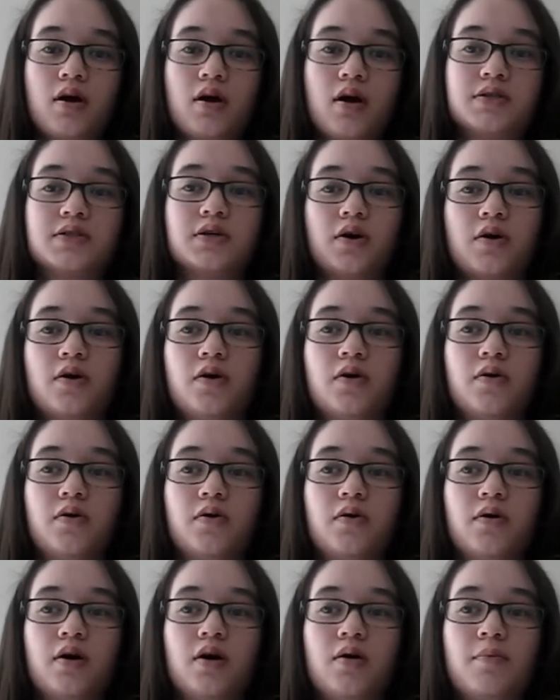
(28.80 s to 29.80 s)

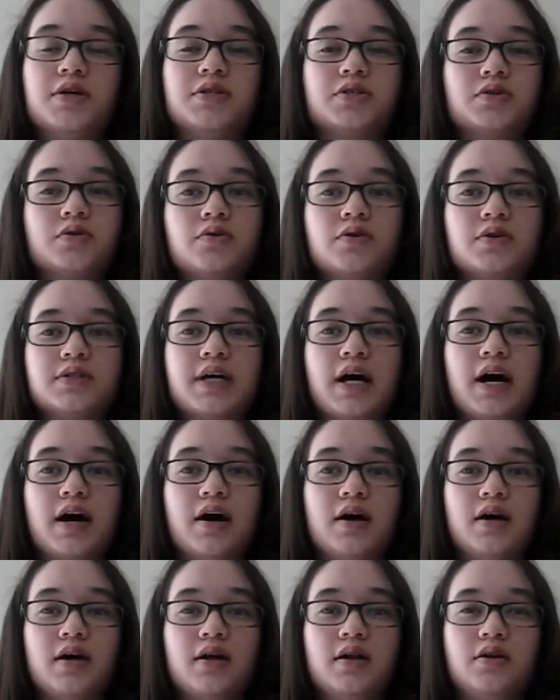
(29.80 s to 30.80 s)
So my schools
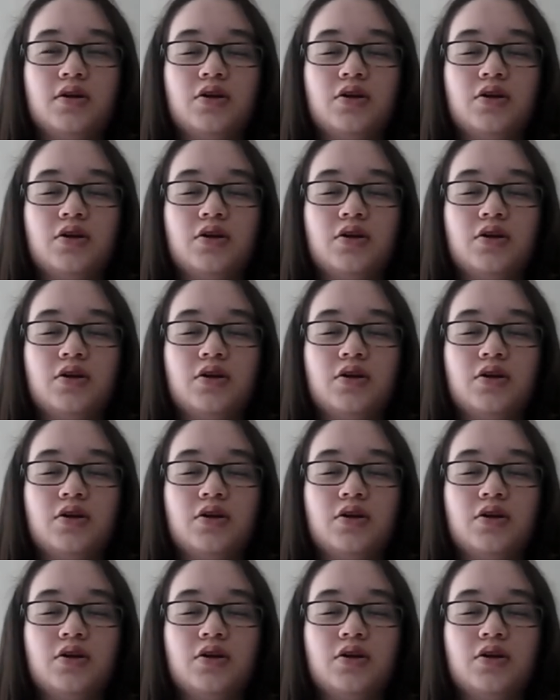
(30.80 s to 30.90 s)
had